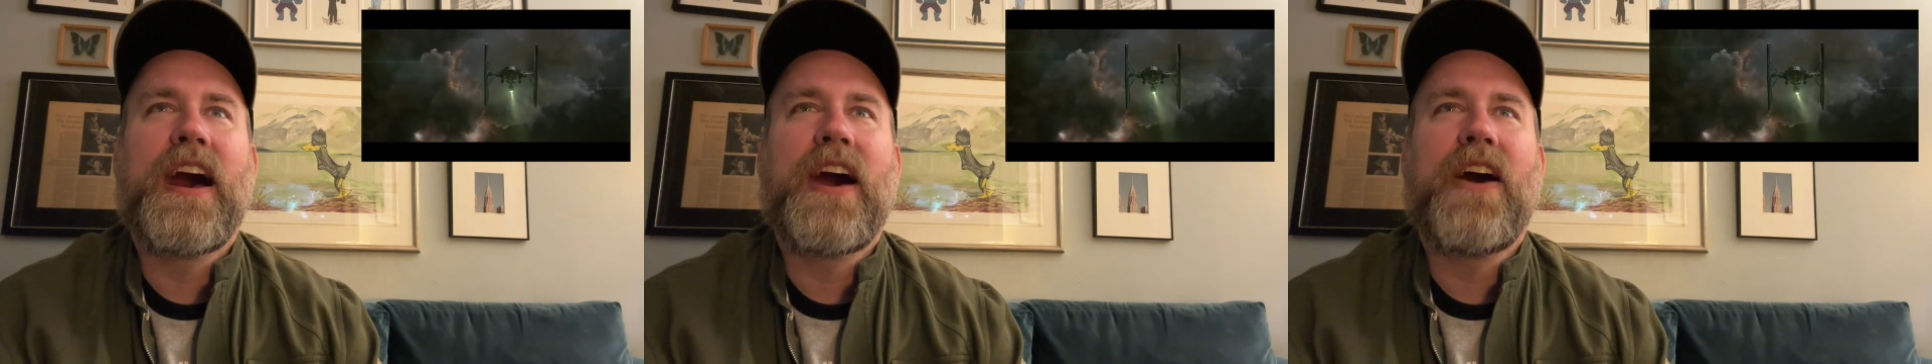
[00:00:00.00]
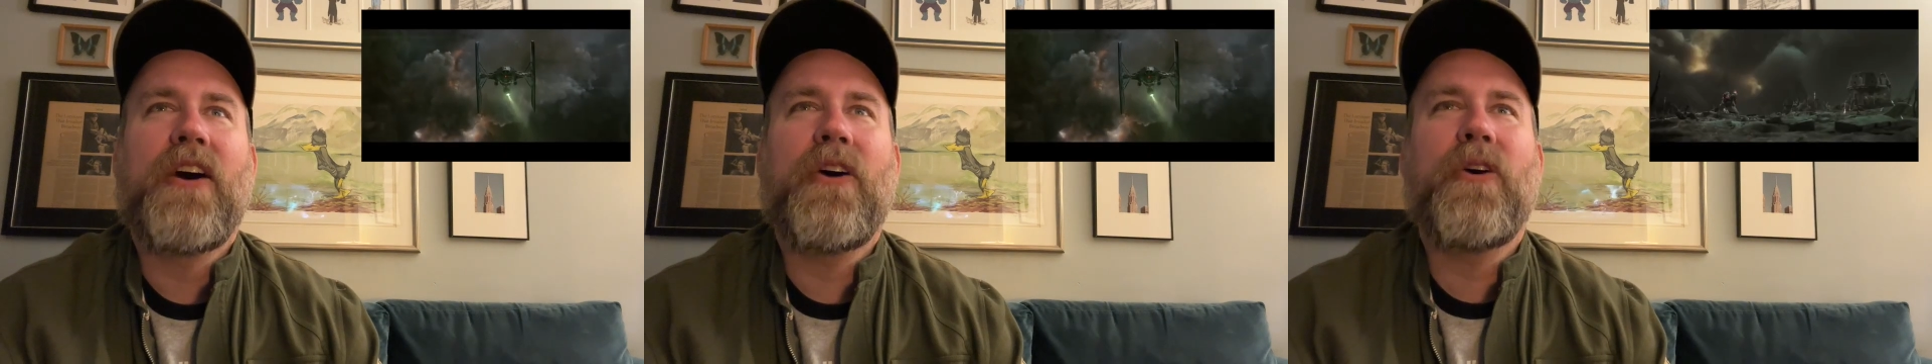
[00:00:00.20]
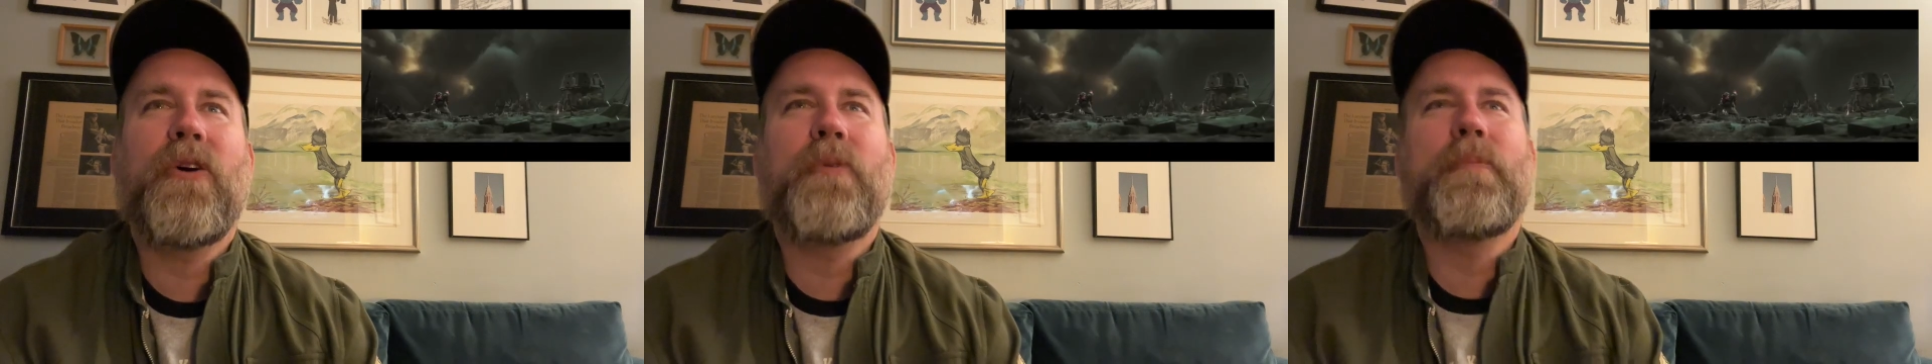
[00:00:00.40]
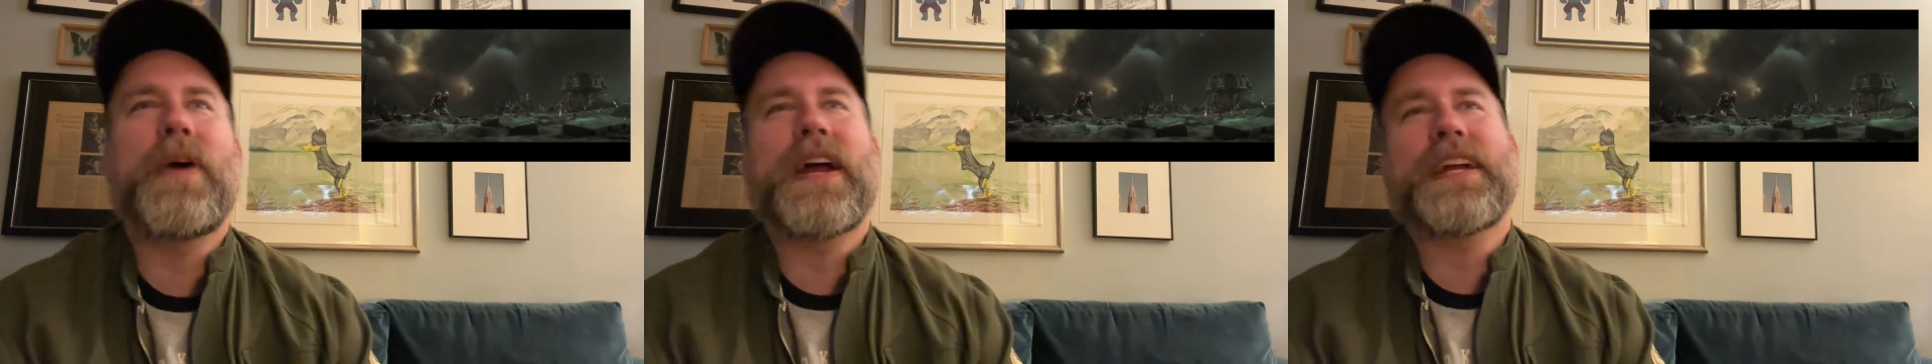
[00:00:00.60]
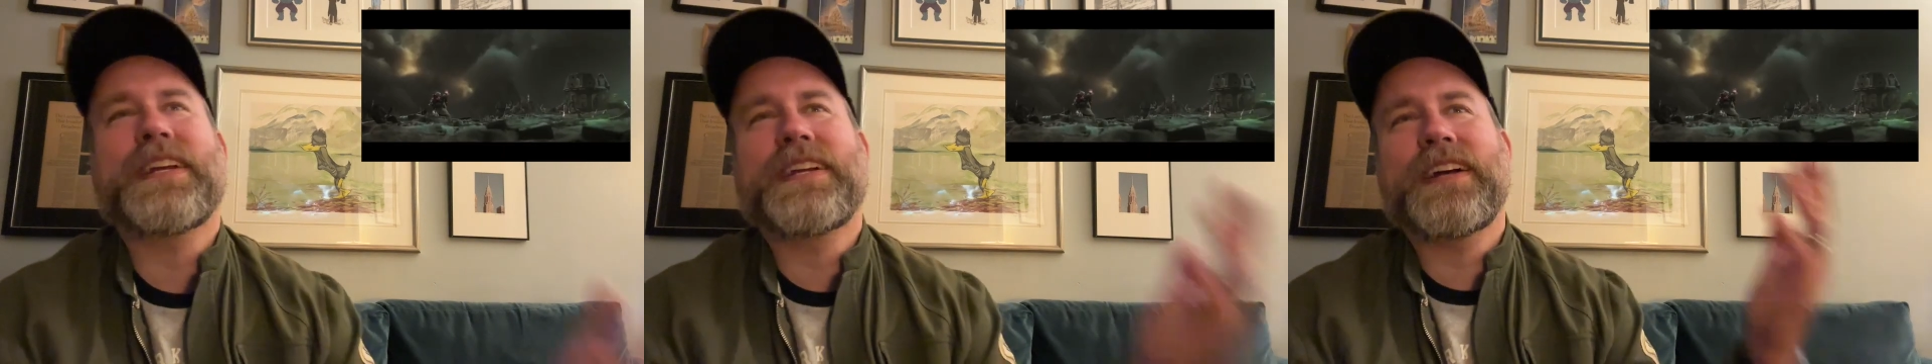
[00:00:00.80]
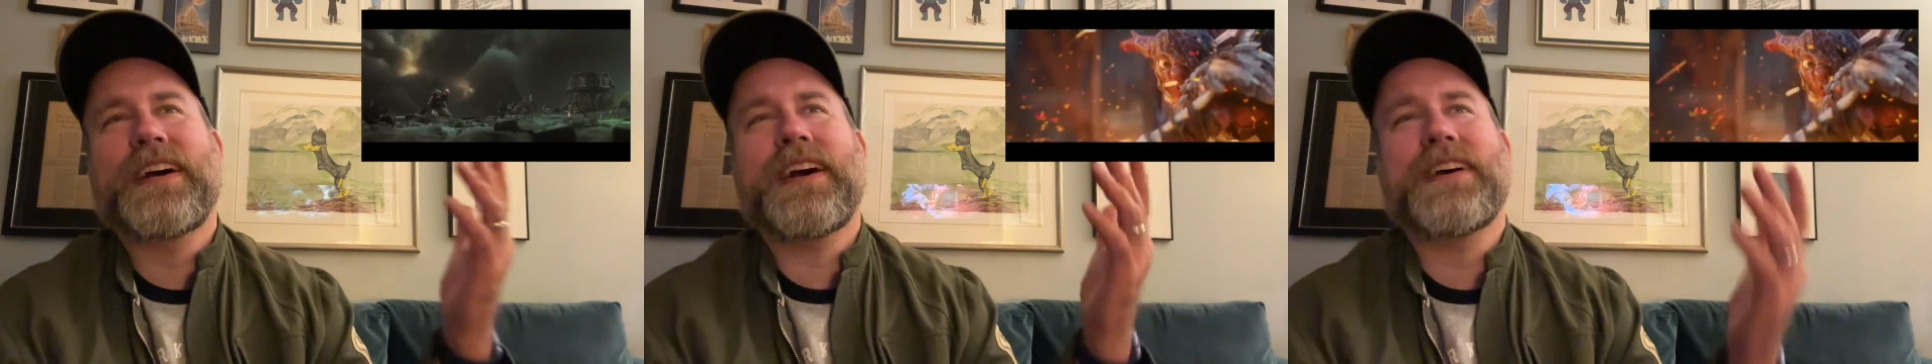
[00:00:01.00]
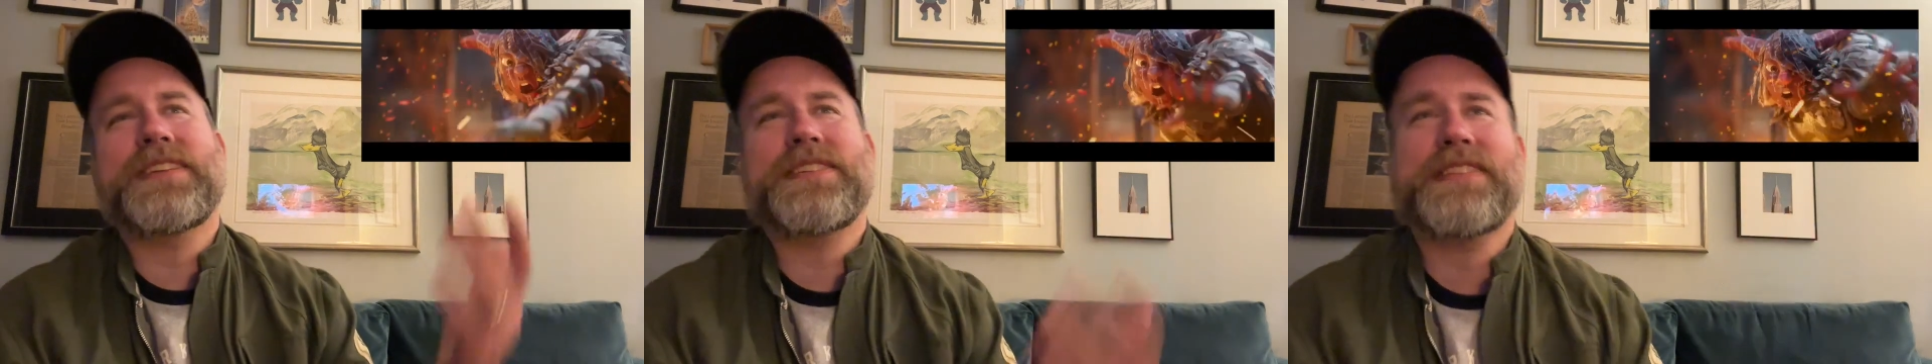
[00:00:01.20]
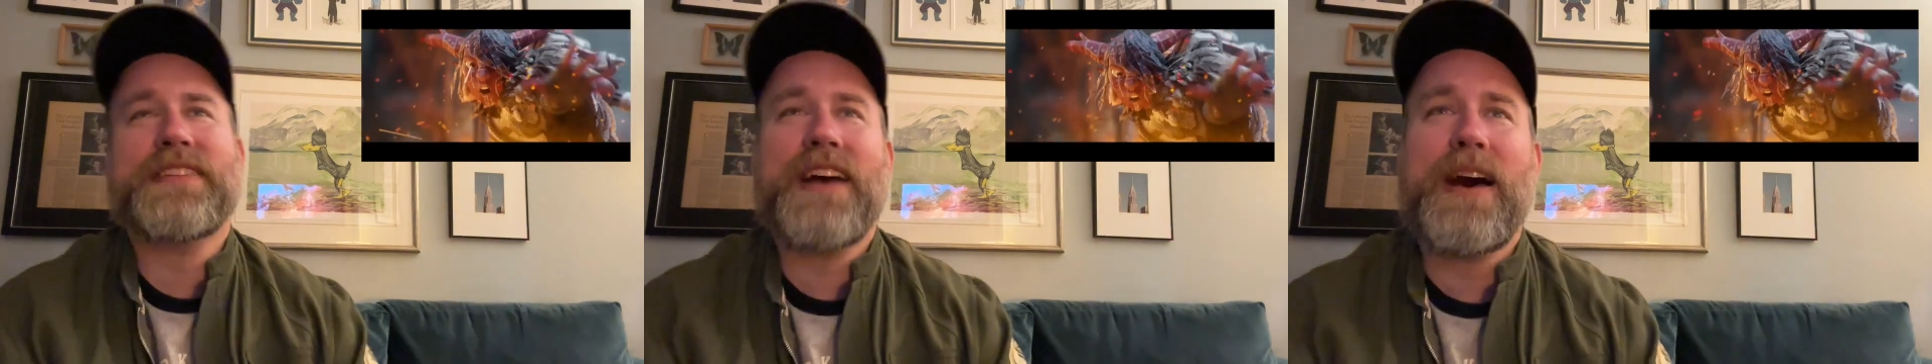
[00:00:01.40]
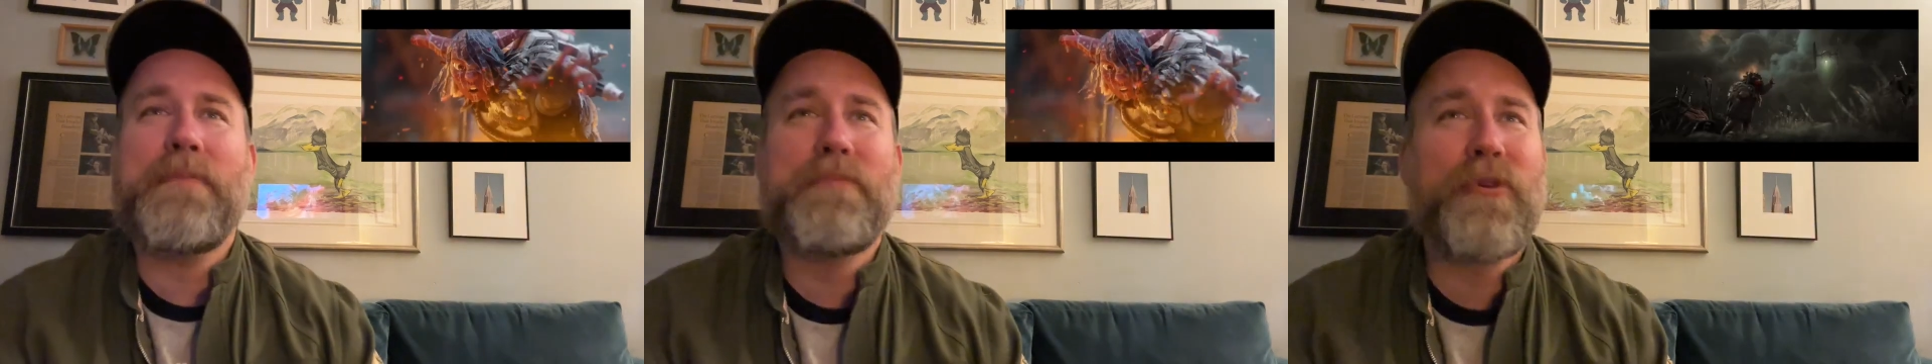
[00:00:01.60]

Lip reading: Oh my gosh, stop